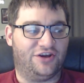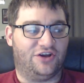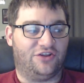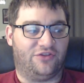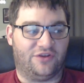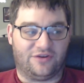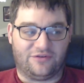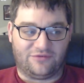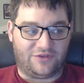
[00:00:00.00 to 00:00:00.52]

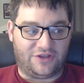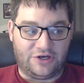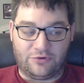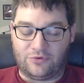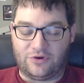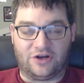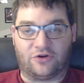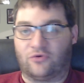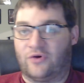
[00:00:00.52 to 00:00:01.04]

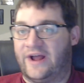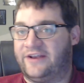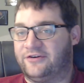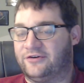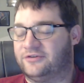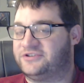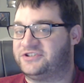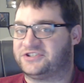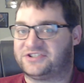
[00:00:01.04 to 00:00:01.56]
a
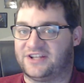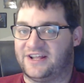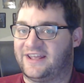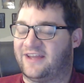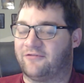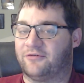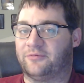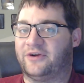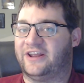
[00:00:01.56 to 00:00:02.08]
grinder just like
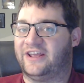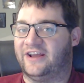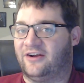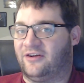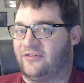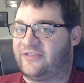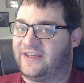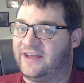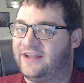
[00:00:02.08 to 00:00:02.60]
everybody else.